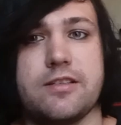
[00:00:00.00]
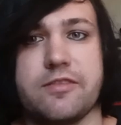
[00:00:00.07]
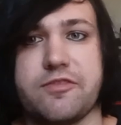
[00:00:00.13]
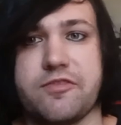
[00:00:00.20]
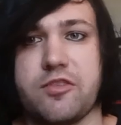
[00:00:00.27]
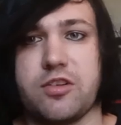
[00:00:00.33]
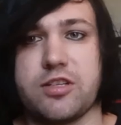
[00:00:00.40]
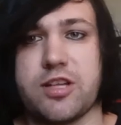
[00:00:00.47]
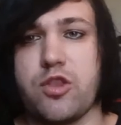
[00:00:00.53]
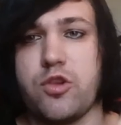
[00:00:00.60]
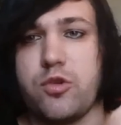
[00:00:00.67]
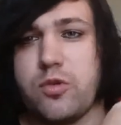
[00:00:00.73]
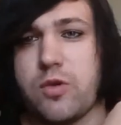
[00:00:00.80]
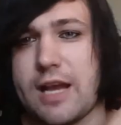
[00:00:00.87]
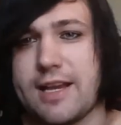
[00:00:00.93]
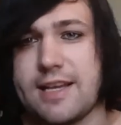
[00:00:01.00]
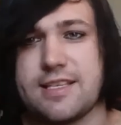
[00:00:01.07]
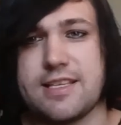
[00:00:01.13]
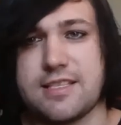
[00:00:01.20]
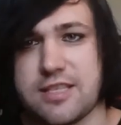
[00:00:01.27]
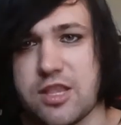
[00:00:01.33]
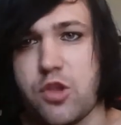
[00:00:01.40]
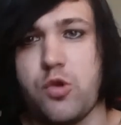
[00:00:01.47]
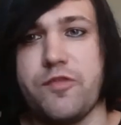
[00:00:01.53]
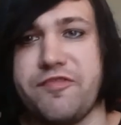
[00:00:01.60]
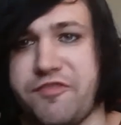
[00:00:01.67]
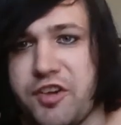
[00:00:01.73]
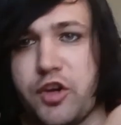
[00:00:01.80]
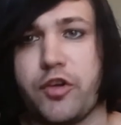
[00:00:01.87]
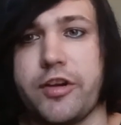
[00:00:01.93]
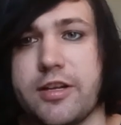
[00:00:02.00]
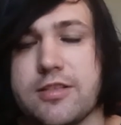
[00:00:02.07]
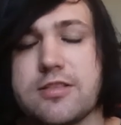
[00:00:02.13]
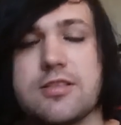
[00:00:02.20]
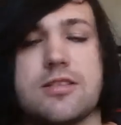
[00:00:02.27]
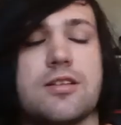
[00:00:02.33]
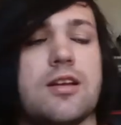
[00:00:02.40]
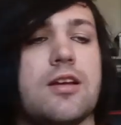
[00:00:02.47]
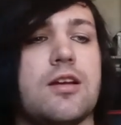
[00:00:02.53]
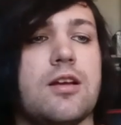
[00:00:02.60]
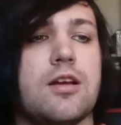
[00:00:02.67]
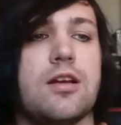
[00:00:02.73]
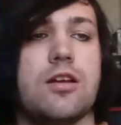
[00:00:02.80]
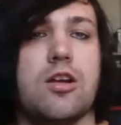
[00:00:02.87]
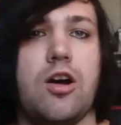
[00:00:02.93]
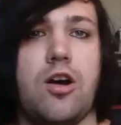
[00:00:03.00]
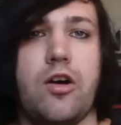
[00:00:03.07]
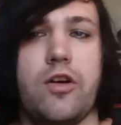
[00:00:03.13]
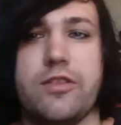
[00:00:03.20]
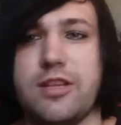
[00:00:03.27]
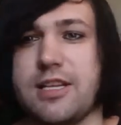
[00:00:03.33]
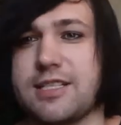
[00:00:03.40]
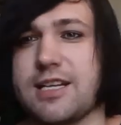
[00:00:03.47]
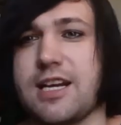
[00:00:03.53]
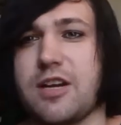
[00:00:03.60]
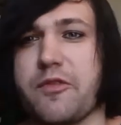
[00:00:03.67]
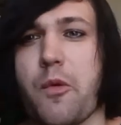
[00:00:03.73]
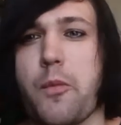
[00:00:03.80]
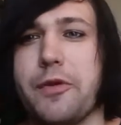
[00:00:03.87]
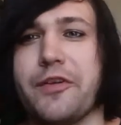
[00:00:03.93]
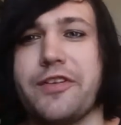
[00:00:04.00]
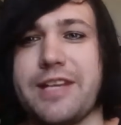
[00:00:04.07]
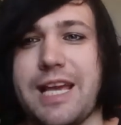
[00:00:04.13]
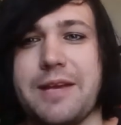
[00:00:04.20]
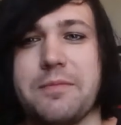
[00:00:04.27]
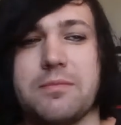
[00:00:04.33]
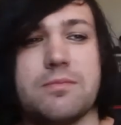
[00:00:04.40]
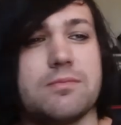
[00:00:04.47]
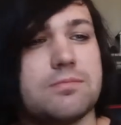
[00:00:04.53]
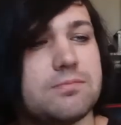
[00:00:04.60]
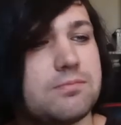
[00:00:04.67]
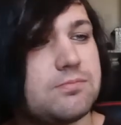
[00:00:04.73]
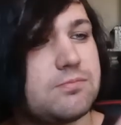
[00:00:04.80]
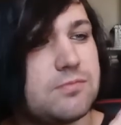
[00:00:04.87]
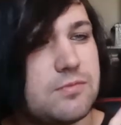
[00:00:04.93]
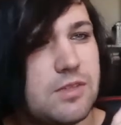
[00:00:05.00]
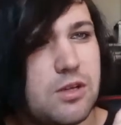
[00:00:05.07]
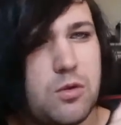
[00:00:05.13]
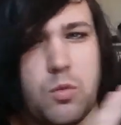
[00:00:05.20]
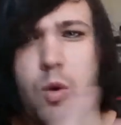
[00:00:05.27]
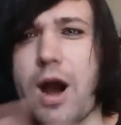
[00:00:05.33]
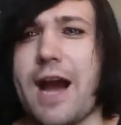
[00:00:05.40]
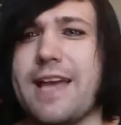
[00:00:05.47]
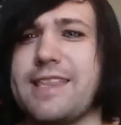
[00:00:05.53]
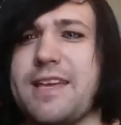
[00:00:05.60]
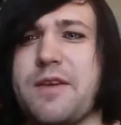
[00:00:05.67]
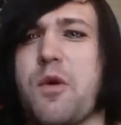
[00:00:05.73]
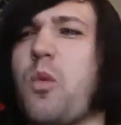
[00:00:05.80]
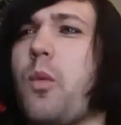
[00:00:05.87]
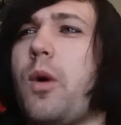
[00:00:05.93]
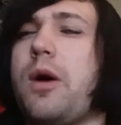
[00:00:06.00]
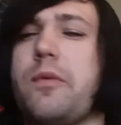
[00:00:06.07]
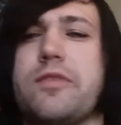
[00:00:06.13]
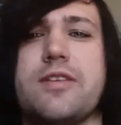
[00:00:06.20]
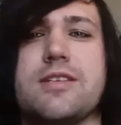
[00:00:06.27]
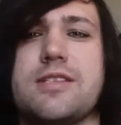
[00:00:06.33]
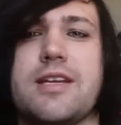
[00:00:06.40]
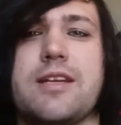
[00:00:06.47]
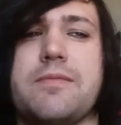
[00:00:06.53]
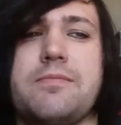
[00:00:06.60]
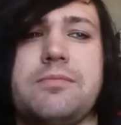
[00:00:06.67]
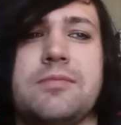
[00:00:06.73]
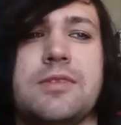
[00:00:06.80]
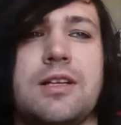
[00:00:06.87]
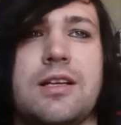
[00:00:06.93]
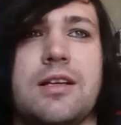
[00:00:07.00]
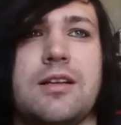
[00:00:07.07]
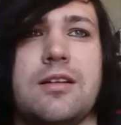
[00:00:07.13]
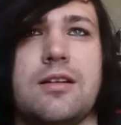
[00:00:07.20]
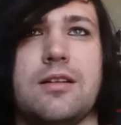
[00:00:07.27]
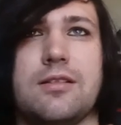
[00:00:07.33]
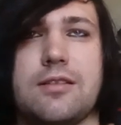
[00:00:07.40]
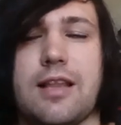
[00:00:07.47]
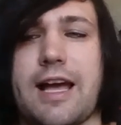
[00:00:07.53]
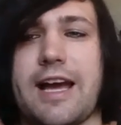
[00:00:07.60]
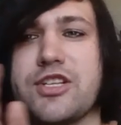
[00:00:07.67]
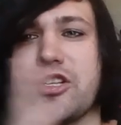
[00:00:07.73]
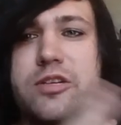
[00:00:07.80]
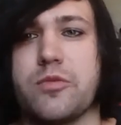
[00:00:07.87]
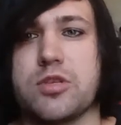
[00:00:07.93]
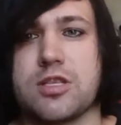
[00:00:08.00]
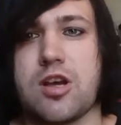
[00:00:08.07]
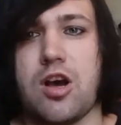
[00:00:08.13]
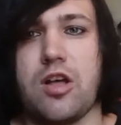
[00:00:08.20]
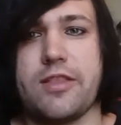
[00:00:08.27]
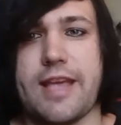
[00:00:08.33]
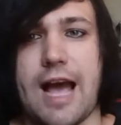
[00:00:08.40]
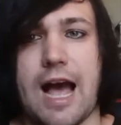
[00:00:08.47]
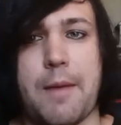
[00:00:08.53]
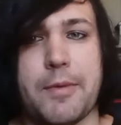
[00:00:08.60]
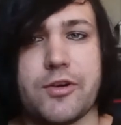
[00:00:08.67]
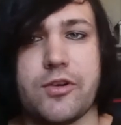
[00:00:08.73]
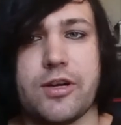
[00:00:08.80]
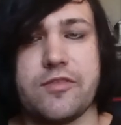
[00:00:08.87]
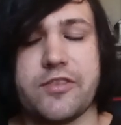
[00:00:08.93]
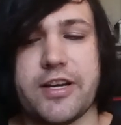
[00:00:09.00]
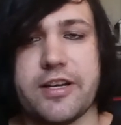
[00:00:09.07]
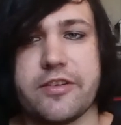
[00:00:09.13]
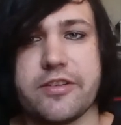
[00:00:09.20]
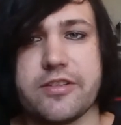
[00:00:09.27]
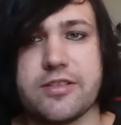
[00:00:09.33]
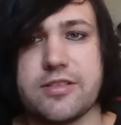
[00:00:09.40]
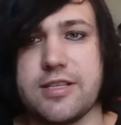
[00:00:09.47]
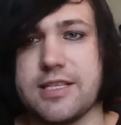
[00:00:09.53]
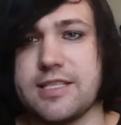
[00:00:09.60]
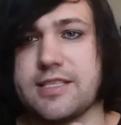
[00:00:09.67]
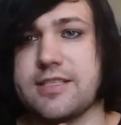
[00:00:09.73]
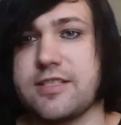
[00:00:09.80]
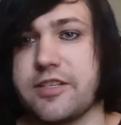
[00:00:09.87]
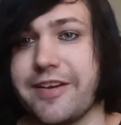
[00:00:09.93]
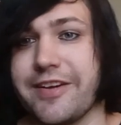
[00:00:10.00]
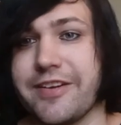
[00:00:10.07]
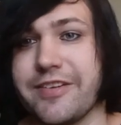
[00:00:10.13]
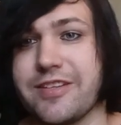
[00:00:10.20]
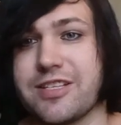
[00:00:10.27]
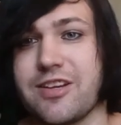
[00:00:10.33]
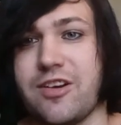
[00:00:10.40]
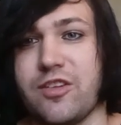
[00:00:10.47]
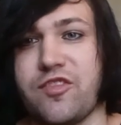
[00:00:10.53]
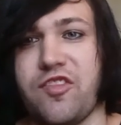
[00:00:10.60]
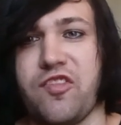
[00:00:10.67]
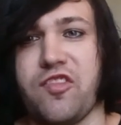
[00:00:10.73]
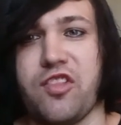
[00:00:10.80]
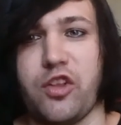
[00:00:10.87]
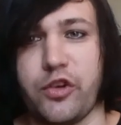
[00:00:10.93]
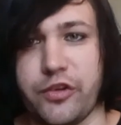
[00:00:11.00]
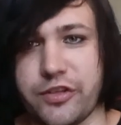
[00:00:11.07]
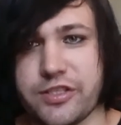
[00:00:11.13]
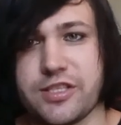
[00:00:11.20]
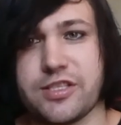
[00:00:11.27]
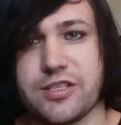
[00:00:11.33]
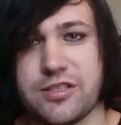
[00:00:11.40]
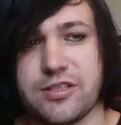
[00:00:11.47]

for the new, I guess it's the new variant called, it's kind of a weird name, why they even went with this name. Last year was called the Omicron virus. This year is called Flirts.